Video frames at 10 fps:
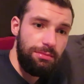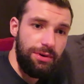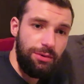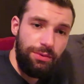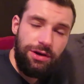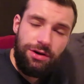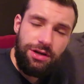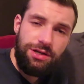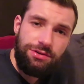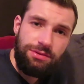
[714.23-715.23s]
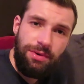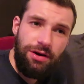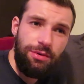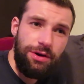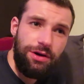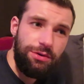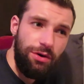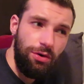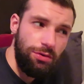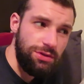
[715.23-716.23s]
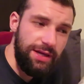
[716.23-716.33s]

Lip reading: What we are going to do tomorrow, we're going to do a whole